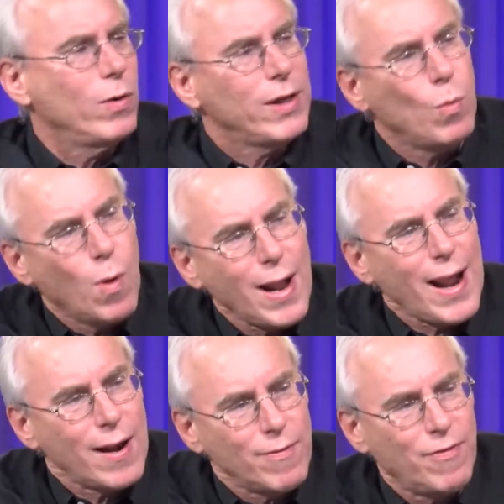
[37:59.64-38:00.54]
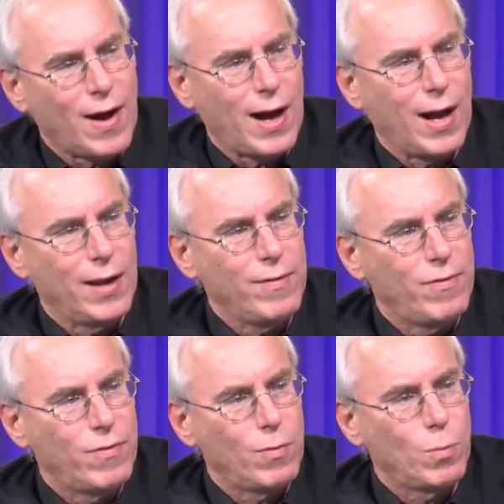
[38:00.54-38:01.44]
Only one out of five
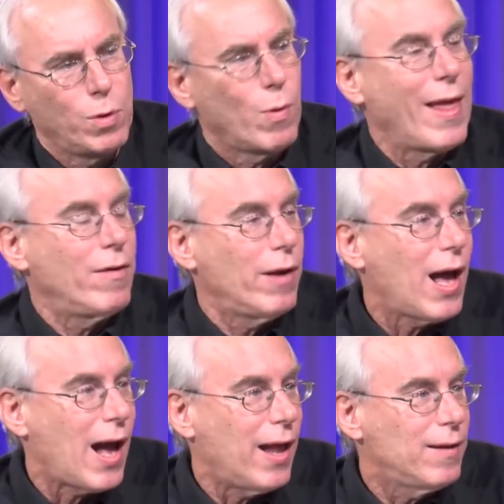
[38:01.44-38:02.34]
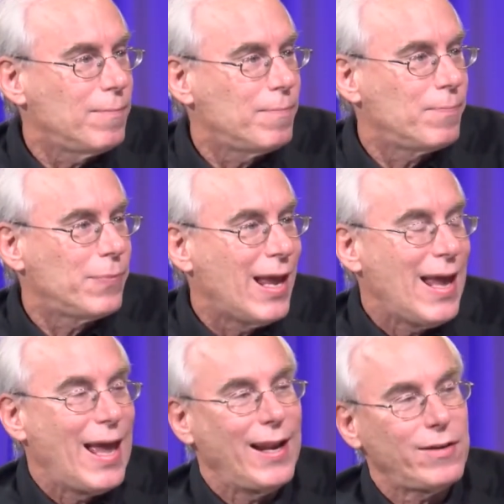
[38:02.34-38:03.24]
would rather not. Yes.
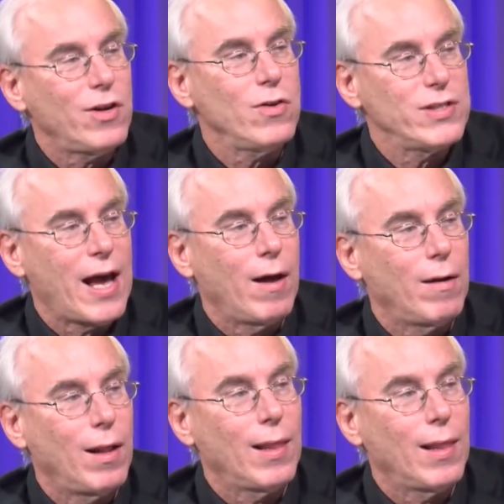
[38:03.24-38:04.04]
And it turns out a